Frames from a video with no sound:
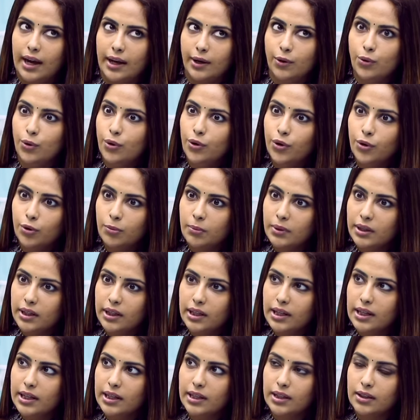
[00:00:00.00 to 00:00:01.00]
I don't
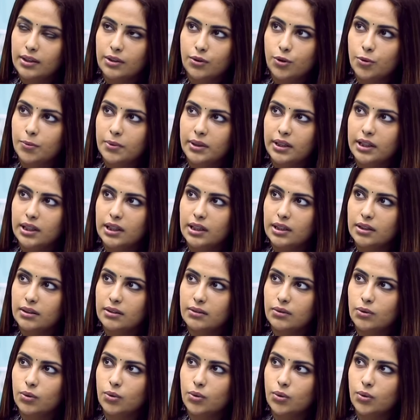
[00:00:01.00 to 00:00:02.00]
nobody nobody
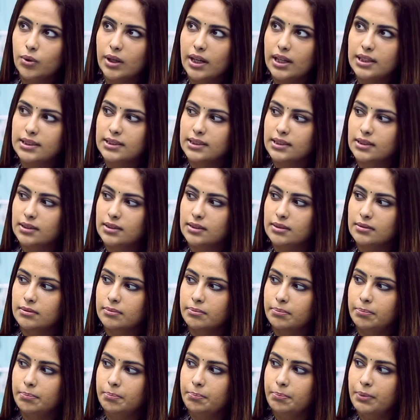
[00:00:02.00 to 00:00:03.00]
who has
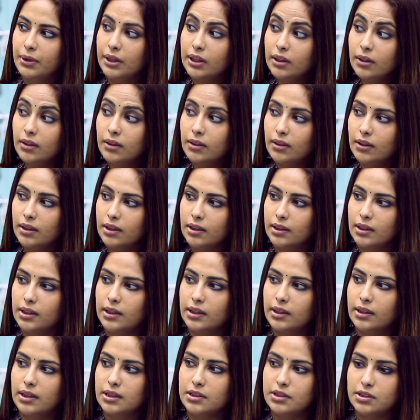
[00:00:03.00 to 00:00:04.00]
been in
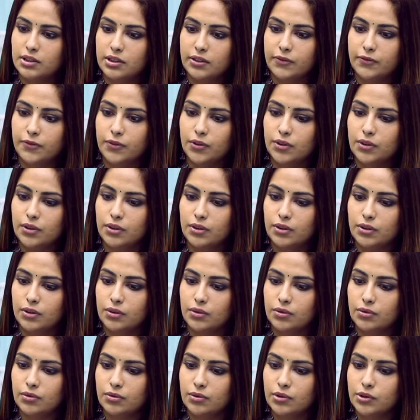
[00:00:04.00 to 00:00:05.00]
the industry for
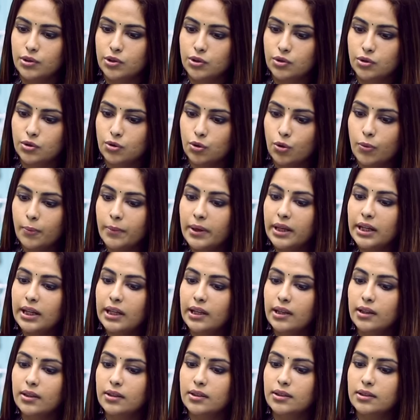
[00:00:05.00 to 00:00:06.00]
so
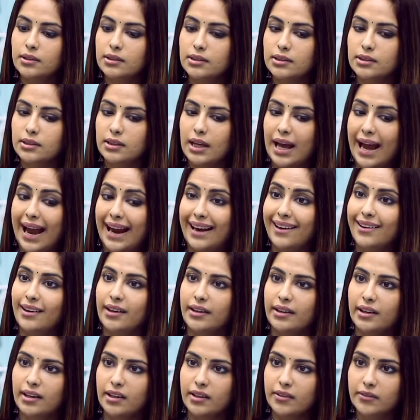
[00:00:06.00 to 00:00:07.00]
many years
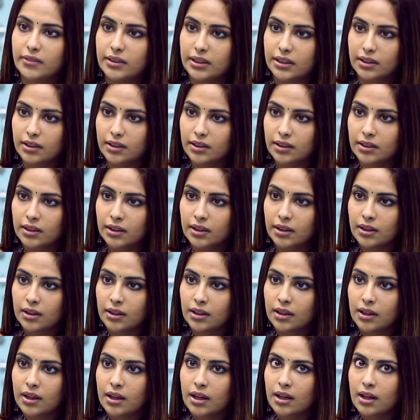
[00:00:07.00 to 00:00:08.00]
and relevant.
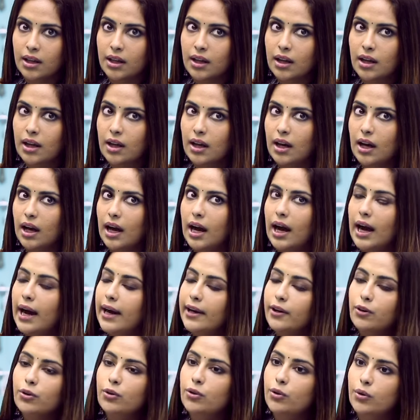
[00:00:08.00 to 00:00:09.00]

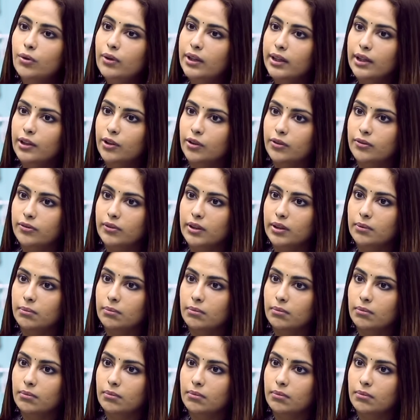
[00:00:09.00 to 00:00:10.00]
I don't know any of them.